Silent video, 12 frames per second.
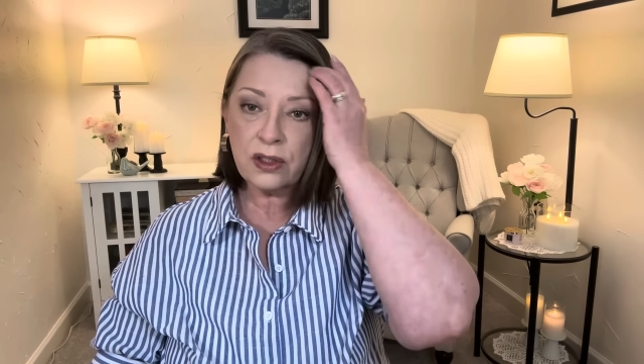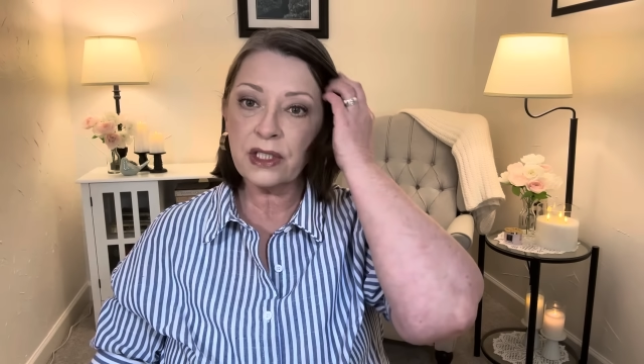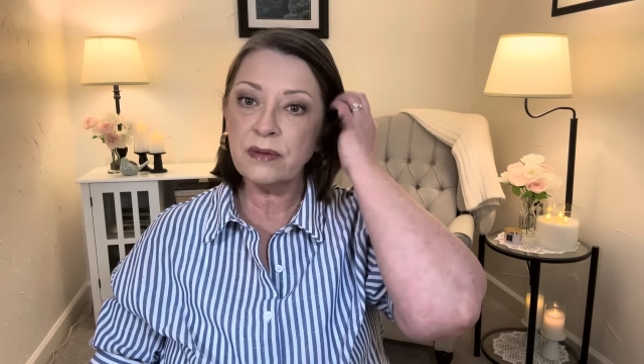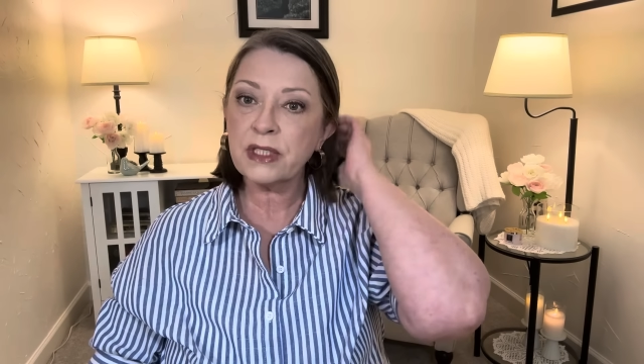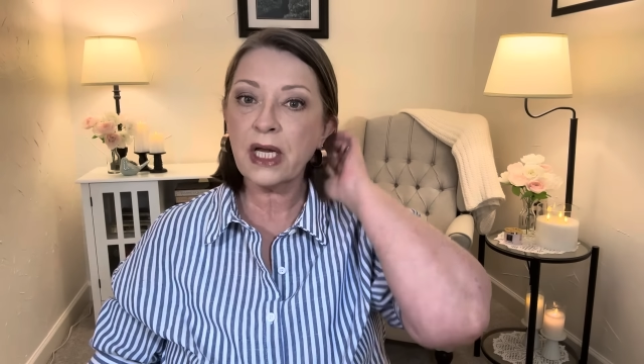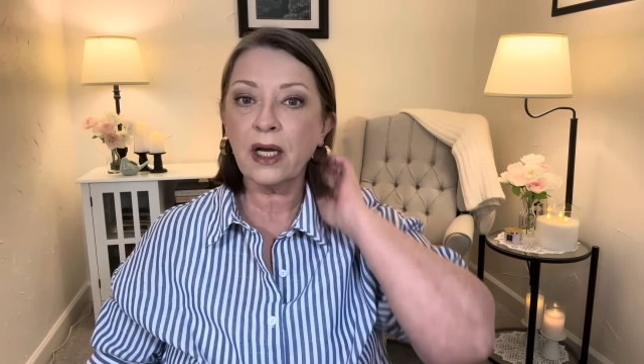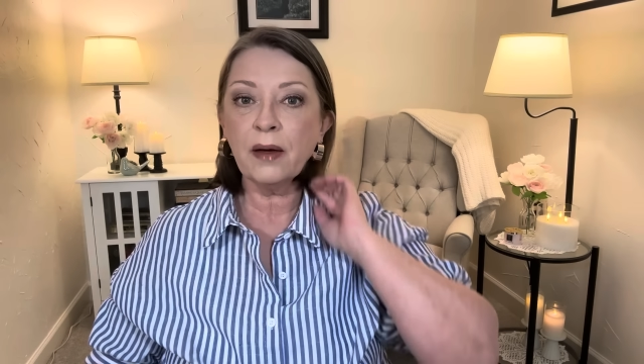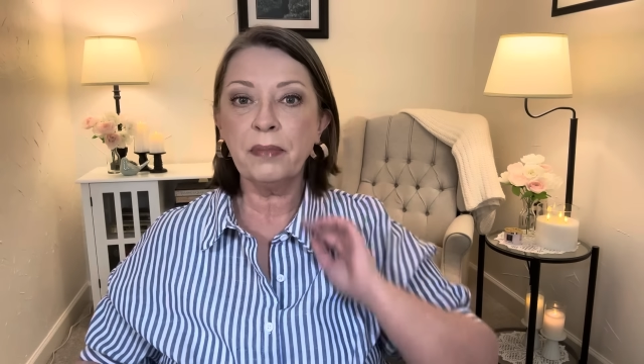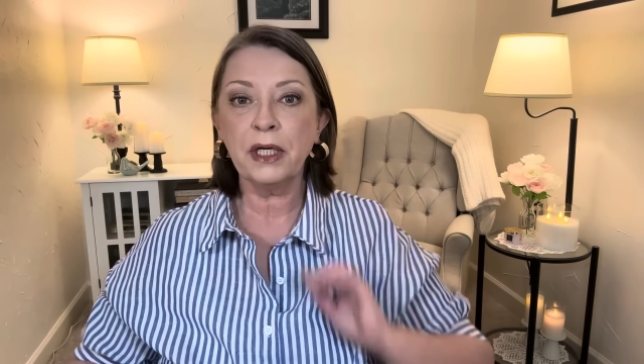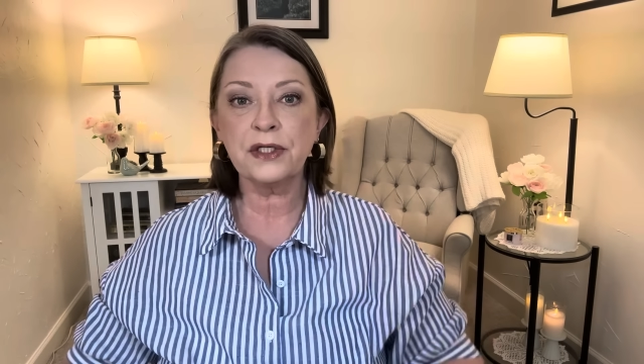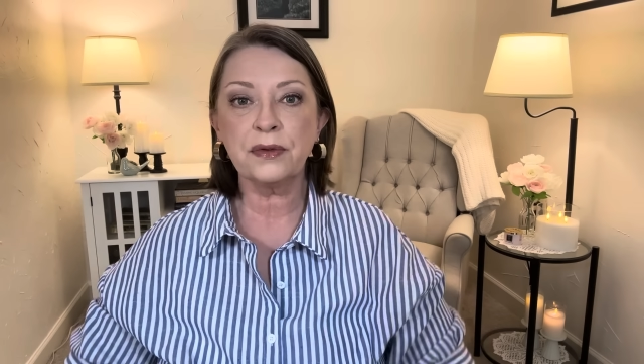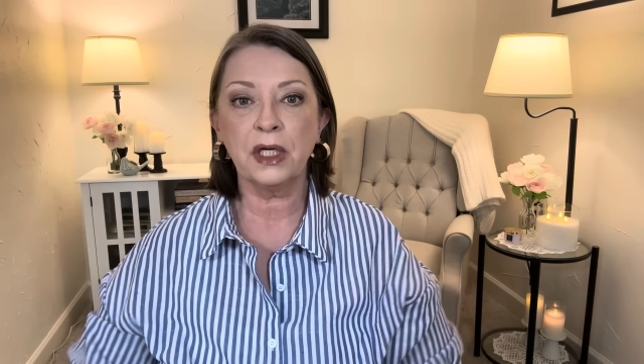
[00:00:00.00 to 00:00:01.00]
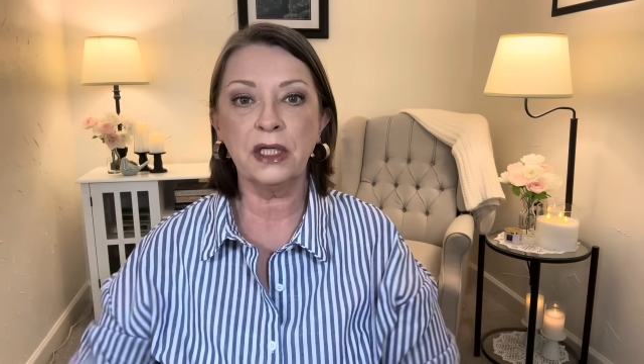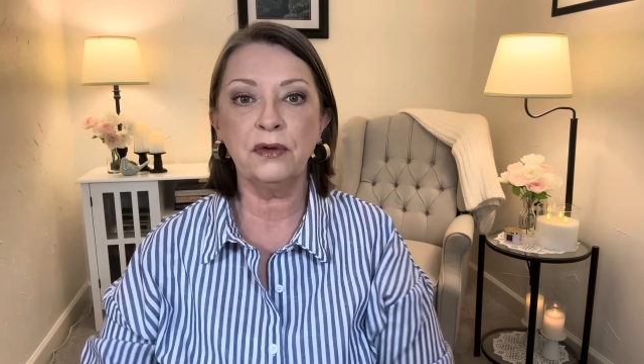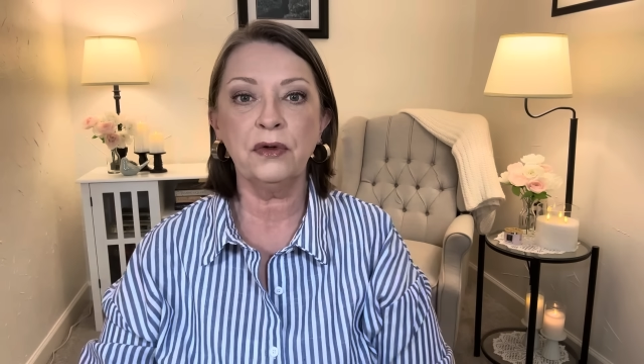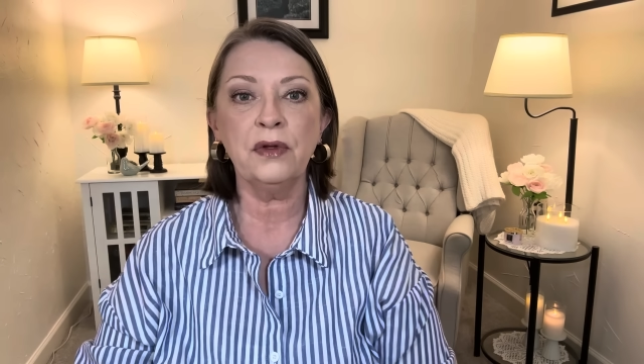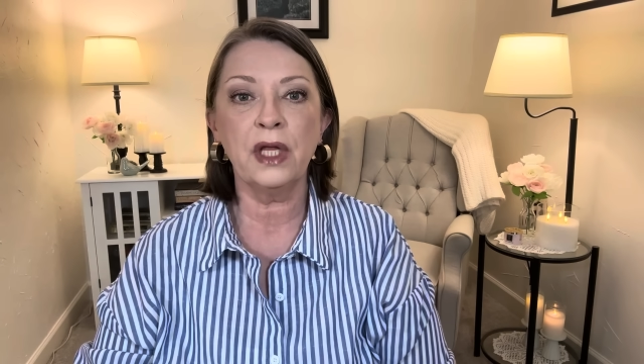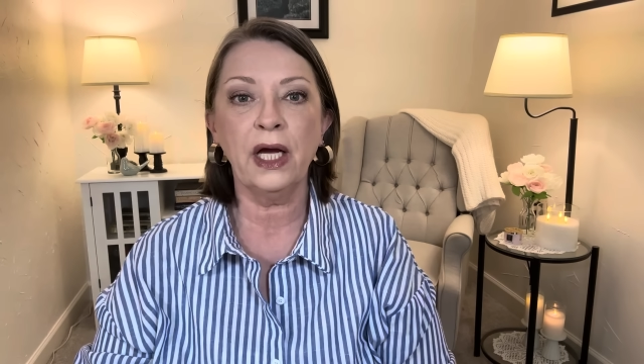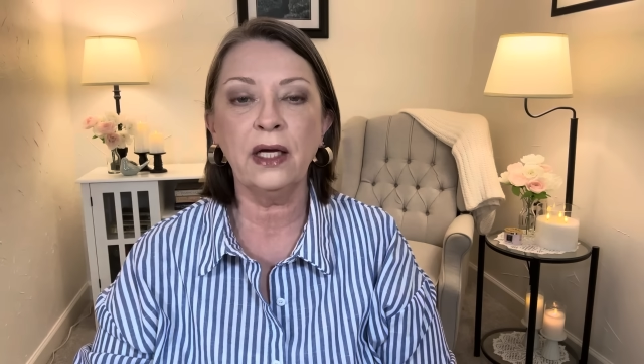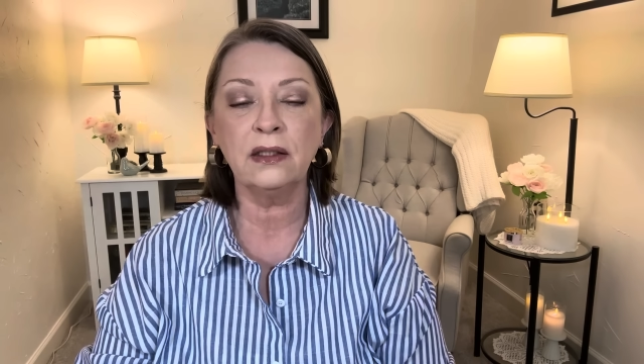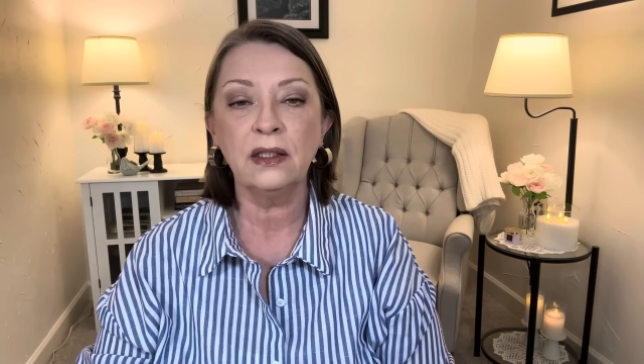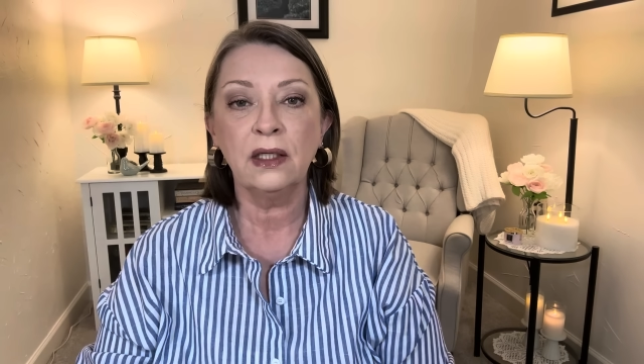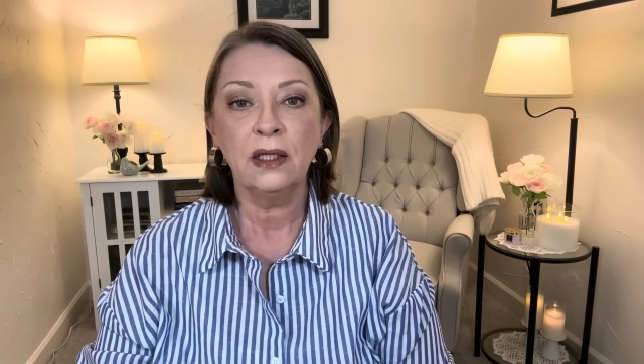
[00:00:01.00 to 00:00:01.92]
Seems like I buzzed right through that.